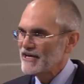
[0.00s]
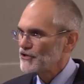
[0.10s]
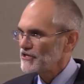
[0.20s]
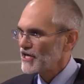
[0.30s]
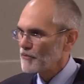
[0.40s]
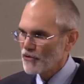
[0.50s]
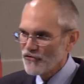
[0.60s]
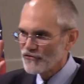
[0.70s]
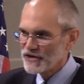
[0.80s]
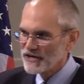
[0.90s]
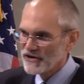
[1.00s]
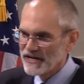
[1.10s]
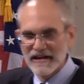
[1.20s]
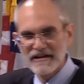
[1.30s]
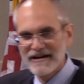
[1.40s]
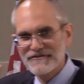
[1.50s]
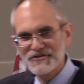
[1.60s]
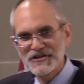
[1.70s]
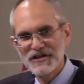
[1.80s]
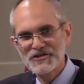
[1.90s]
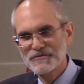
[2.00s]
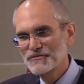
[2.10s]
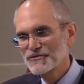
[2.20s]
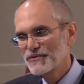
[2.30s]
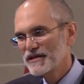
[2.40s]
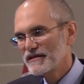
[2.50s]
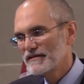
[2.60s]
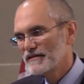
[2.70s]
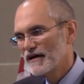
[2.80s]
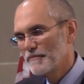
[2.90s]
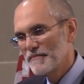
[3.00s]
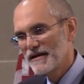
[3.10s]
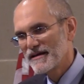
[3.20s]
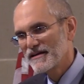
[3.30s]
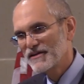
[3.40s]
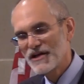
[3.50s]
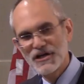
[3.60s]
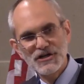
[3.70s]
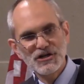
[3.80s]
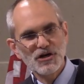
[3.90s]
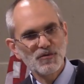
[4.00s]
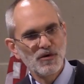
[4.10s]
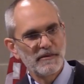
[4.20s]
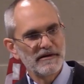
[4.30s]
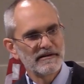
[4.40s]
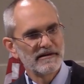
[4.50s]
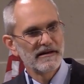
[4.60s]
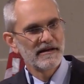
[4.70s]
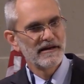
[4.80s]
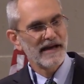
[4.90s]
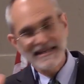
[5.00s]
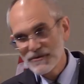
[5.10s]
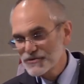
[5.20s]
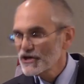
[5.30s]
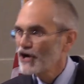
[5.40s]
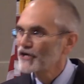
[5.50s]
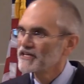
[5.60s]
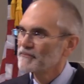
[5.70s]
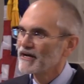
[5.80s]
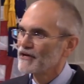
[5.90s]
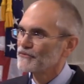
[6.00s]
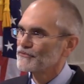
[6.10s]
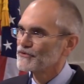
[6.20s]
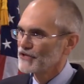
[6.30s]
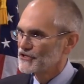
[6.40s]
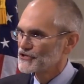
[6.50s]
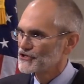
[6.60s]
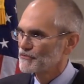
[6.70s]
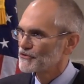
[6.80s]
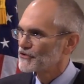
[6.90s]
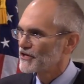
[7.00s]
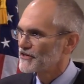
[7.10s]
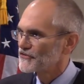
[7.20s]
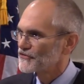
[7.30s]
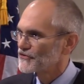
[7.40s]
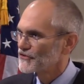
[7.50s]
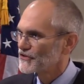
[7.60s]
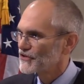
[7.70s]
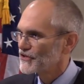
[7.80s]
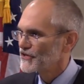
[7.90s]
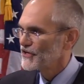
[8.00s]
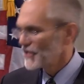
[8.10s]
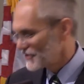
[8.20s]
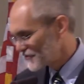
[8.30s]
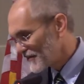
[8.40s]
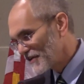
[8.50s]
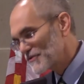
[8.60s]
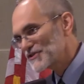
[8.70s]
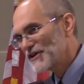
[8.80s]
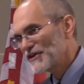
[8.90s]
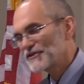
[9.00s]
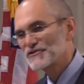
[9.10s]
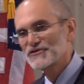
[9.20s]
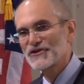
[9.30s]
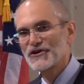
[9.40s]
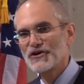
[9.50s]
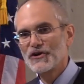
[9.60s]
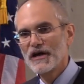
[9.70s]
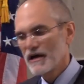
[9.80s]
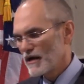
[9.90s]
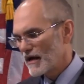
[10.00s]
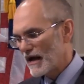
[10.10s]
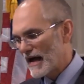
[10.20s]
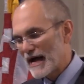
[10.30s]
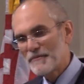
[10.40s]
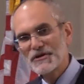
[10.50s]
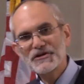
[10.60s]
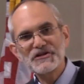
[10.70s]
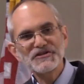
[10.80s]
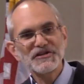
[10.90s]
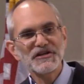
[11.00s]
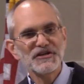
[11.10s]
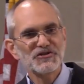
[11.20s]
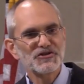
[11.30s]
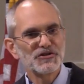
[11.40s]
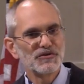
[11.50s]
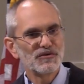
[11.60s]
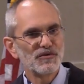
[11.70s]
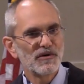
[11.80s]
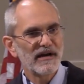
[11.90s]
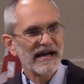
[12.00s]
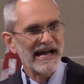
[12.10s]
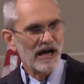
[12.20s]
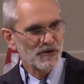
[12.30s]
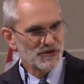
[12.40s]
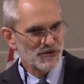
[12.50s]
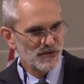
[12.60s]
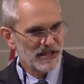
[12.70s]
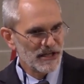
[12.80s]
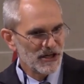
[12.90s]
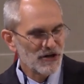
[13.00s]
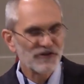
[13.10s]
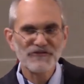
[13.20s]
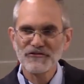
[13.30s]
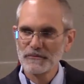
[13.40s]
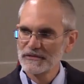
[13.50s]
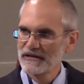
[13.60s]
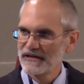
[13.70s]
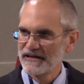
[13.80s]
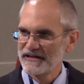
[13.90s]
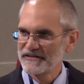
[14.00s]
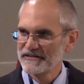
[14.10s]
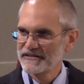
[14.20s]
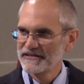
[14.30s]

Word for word: And I couldn't help overhearing the conversation between a man and a young woman, and they were talking about relationship with And this fellow was telling this girl, I'm going to teach you how to hear from God.